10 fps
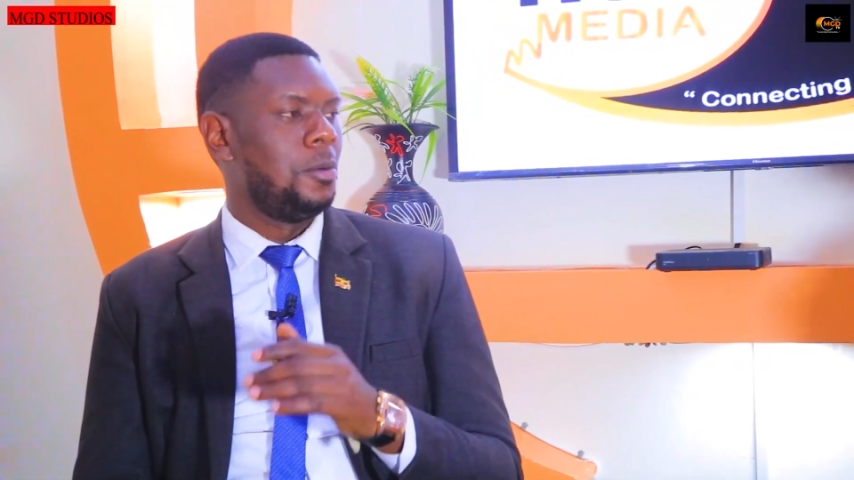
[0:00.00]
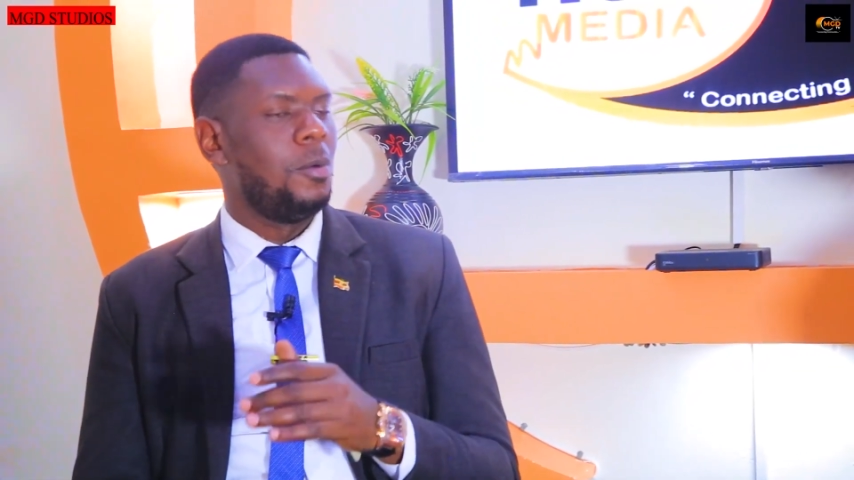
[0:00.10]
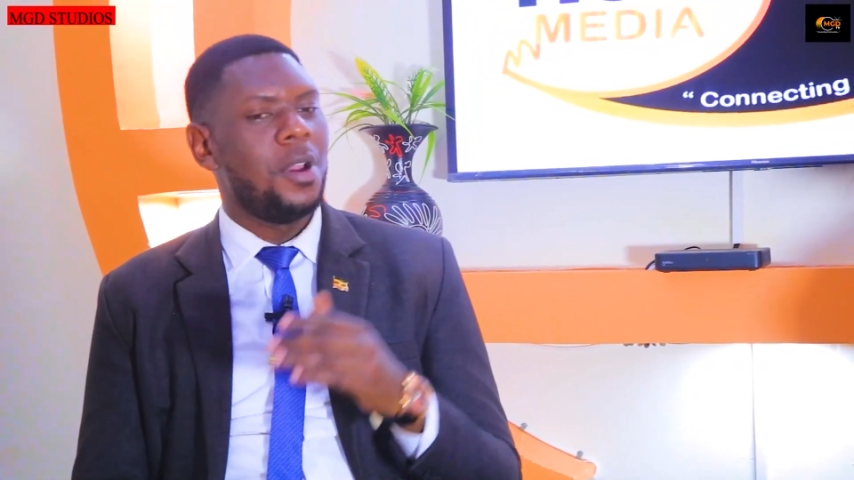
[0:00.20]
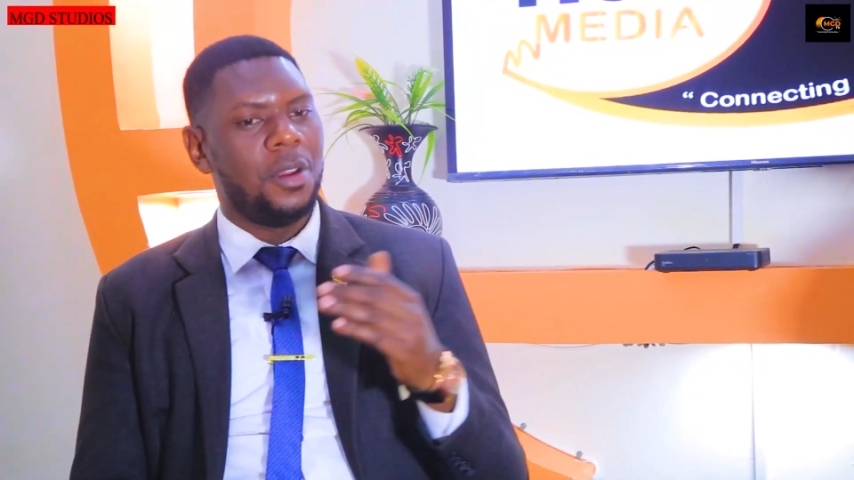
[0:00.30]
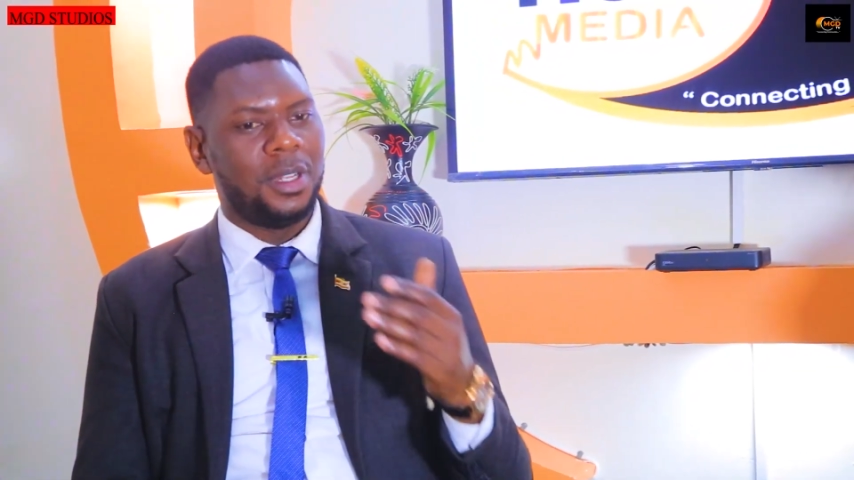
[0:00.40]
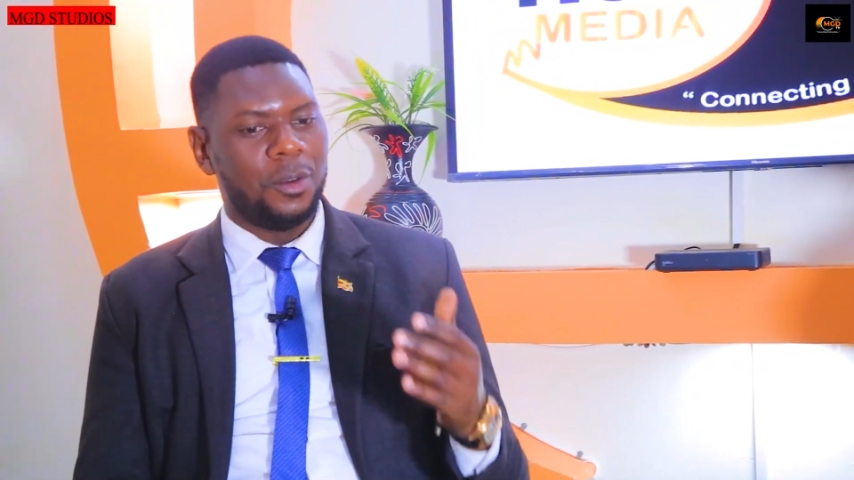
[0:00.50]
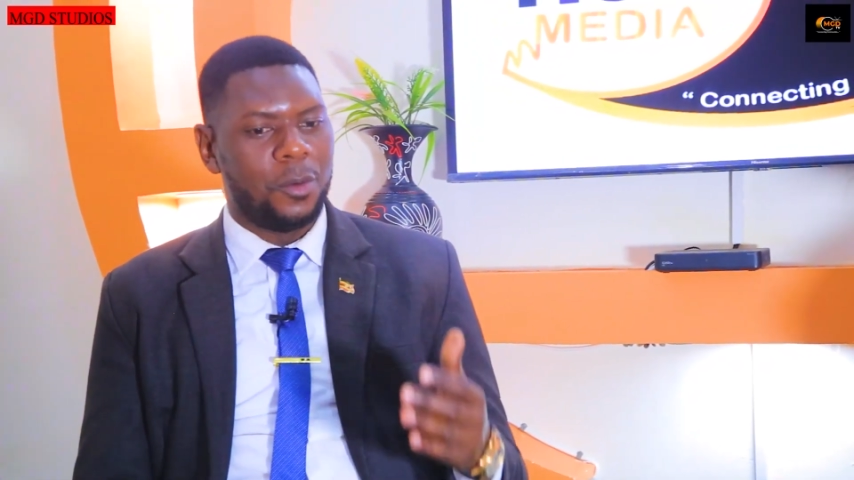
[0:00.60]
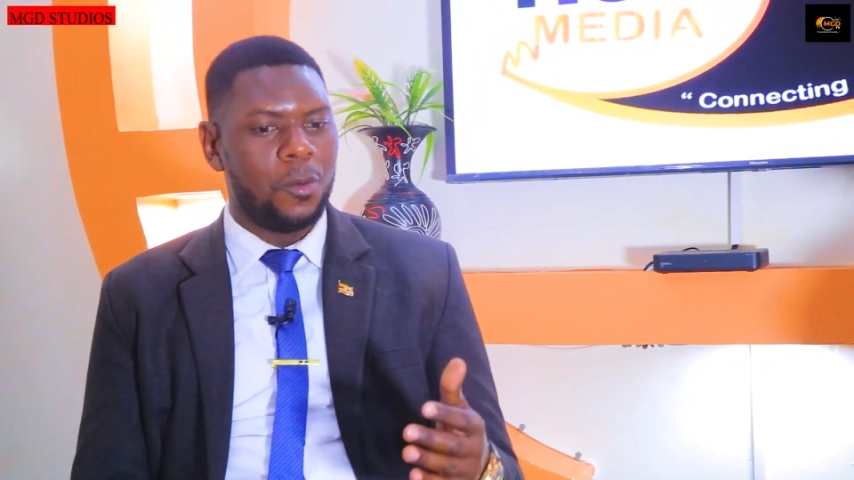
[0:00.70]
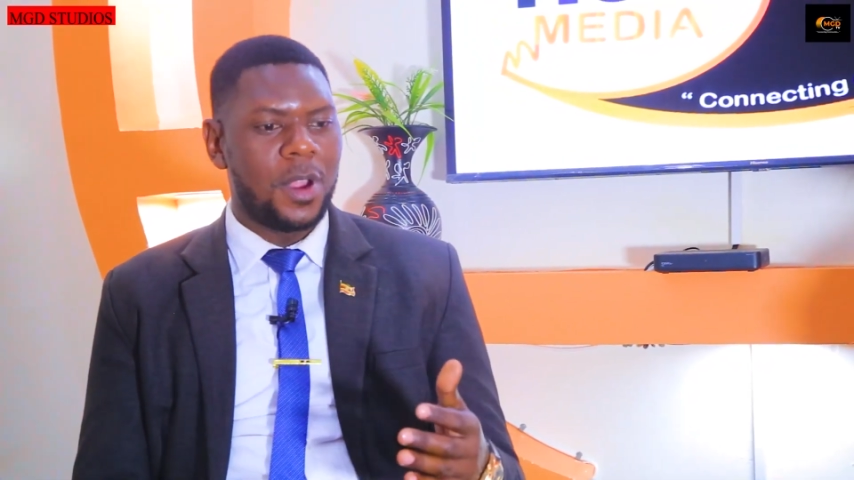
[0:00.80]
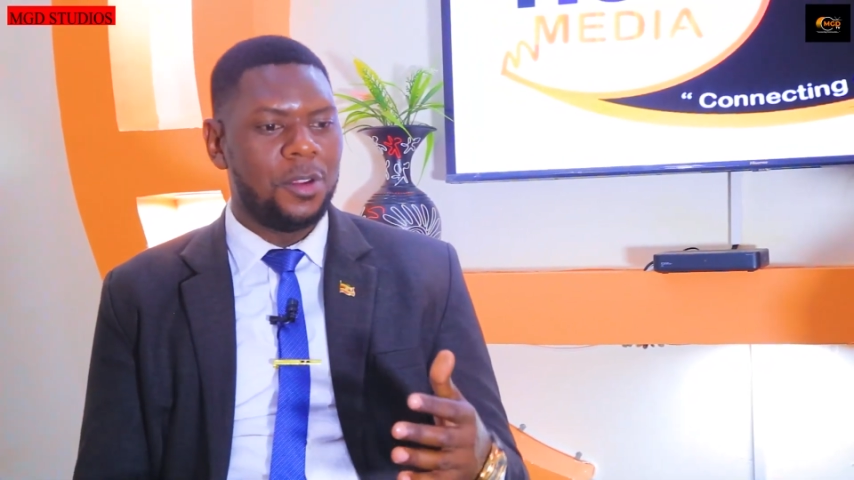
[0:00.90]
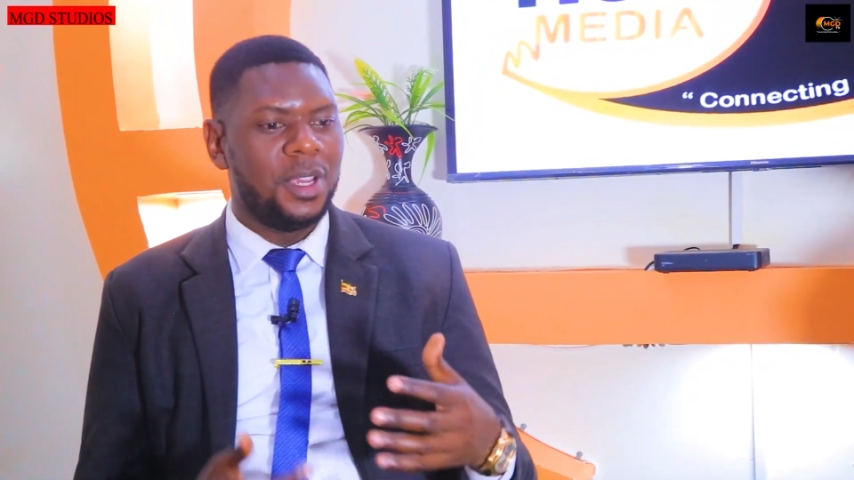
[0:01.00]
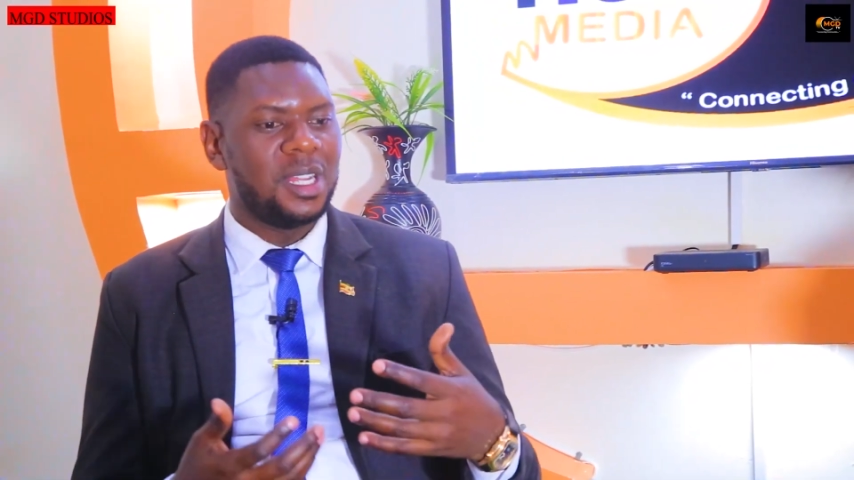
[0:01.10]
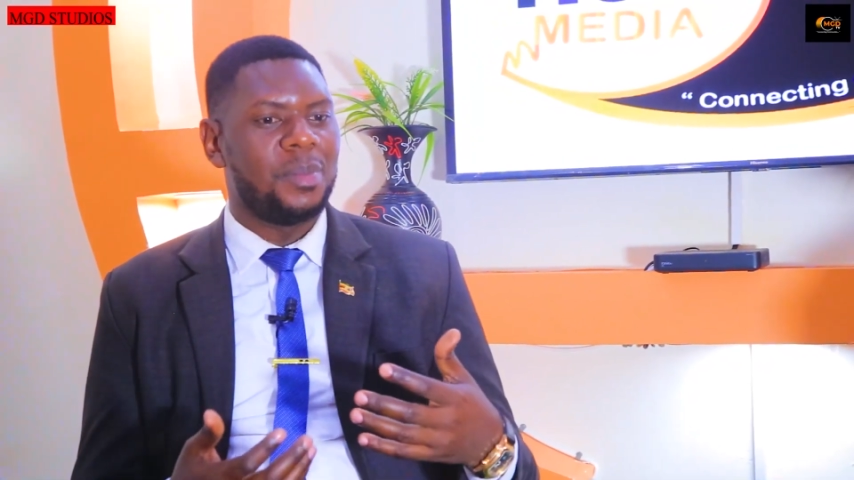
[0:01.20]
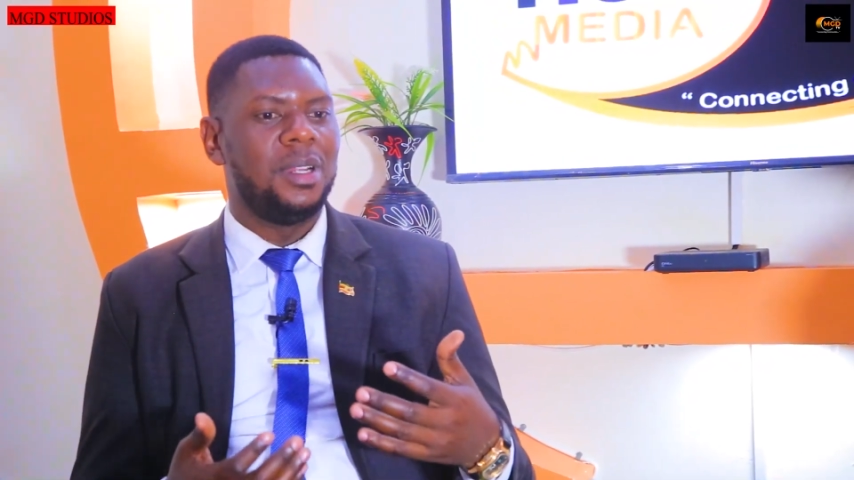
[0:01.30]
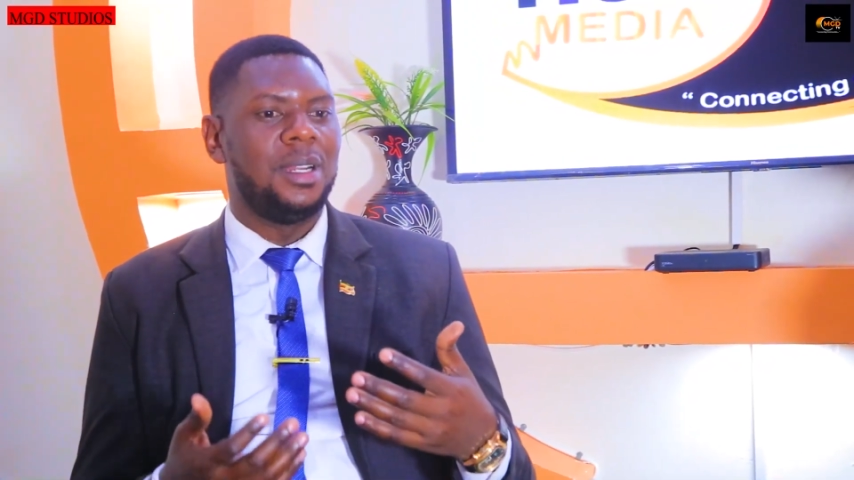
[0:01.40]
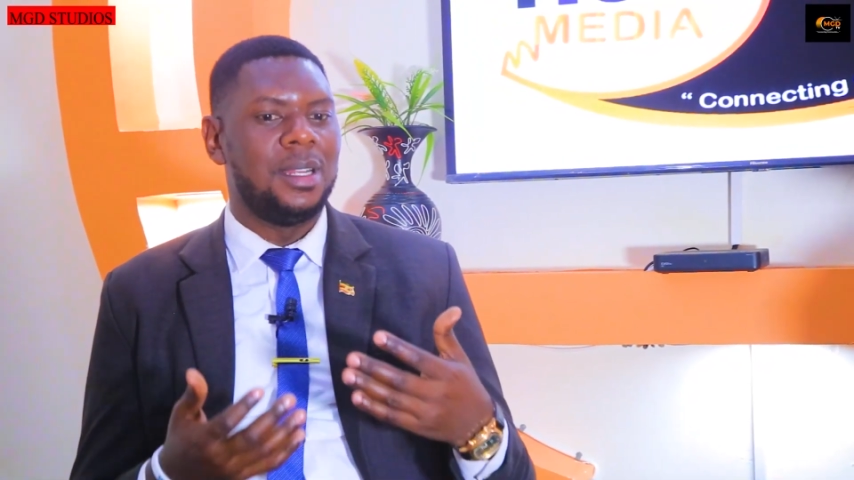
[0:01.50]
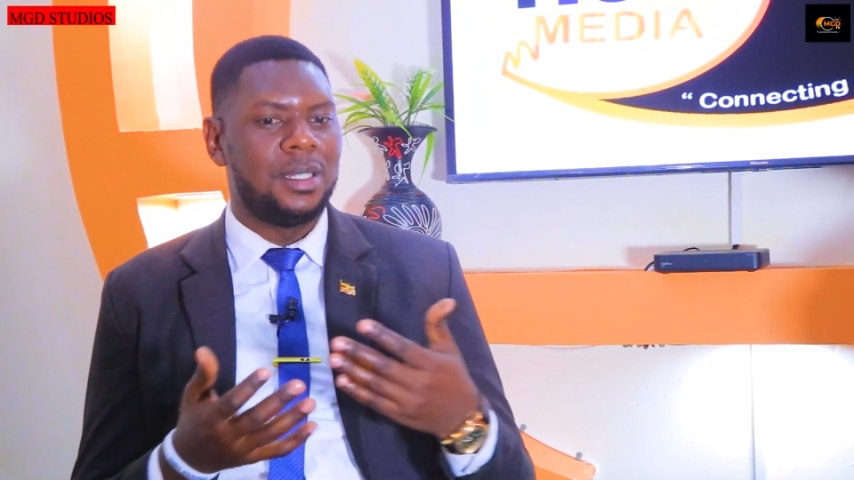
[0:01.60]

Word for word: Where you, where you get up and,